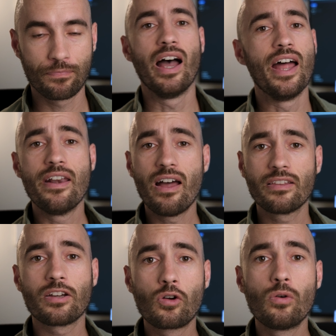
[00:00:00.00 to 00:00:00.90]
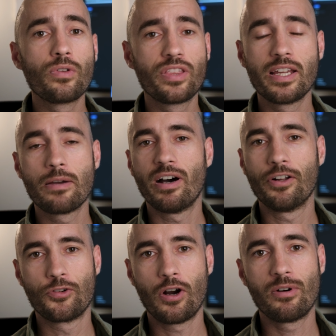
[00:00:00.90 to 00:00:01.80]
Another cool thing
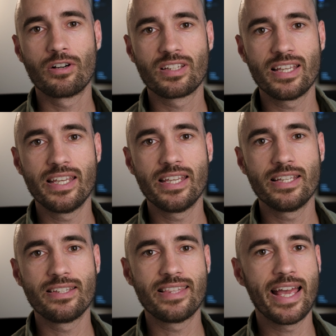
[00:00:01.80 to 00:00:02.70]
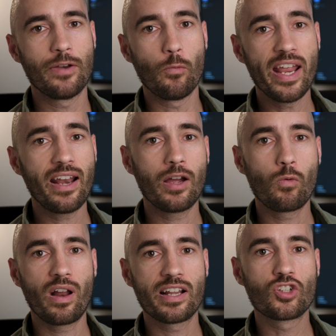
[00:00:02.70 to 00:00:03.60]
about Dropbox is that when I
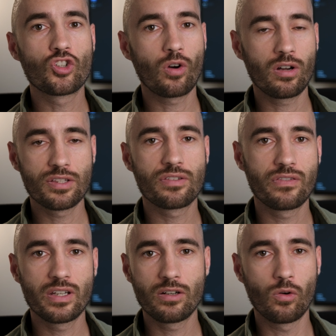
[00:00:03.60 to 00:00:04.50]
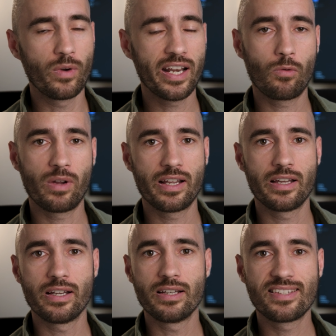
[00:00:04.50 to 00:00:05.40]
want to transfer or when I want
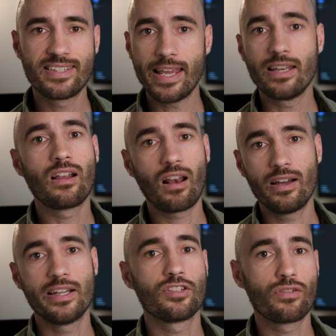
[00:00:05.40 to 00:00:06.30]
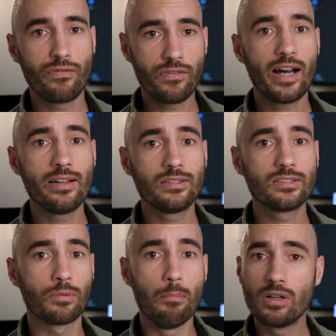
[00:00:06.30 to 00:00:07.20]
to send clients
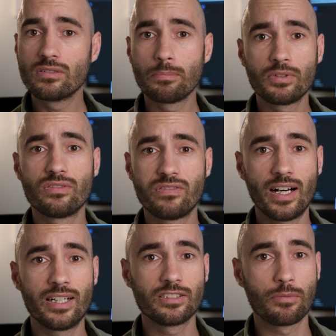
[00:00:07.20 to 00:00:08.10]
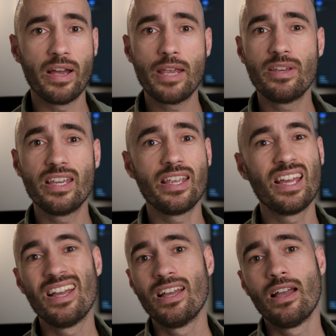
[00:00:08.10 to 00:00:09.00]
files, multiple files,
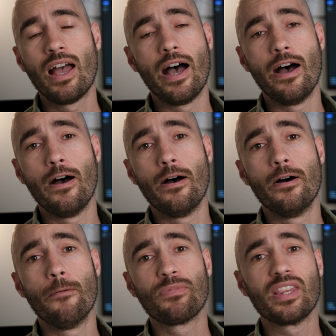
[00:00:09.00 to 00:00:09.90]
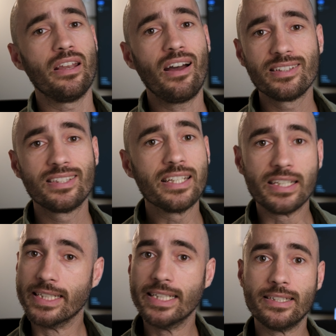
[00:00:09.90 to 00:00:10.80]
maybe 90
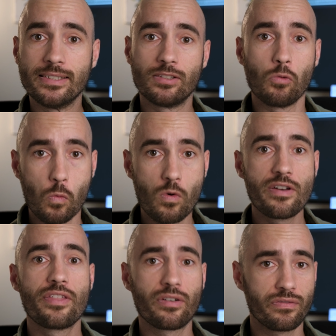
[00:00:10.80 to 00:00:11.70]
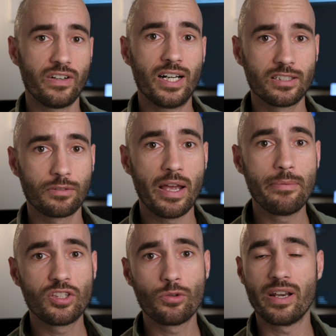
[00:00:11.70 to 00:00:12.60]
gigs worth of files,
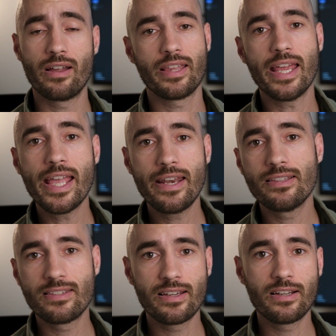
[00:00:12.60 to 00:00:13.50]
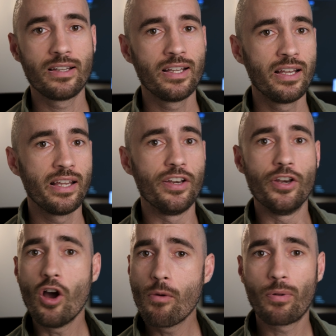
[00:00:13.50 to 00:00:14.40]
maybe to another editor,
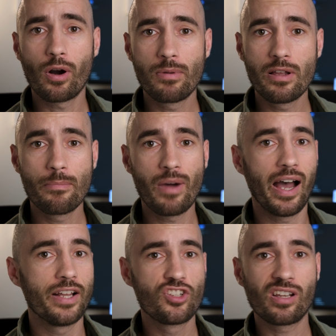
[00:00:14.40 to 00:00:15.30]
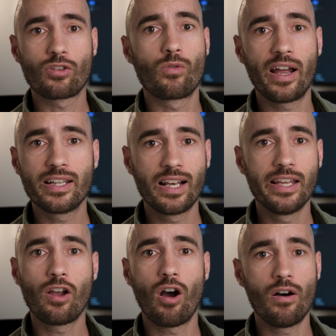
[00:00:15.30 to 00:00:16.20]
no problem. I just right click